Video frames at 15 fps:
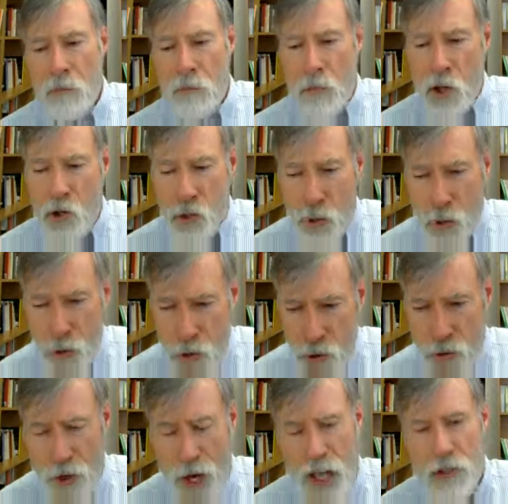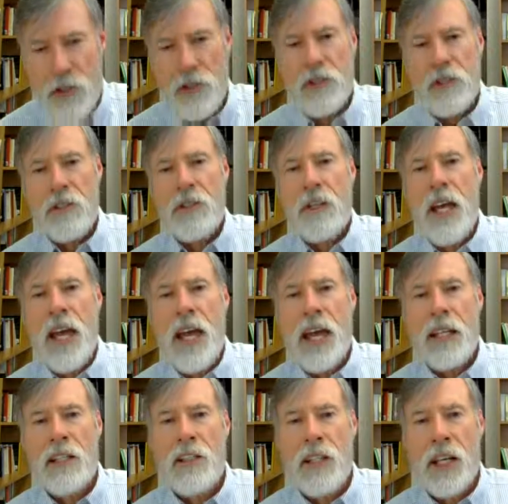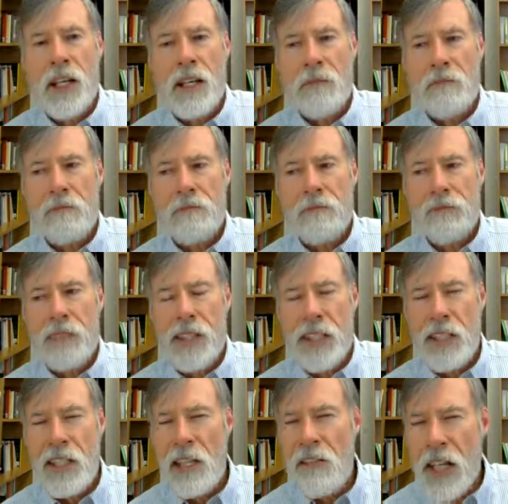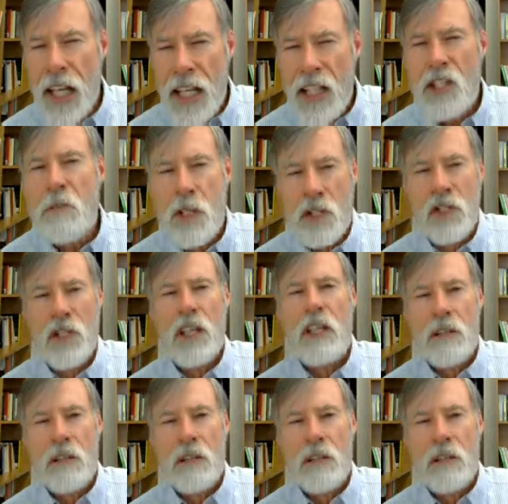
mutual trust and even intimacy,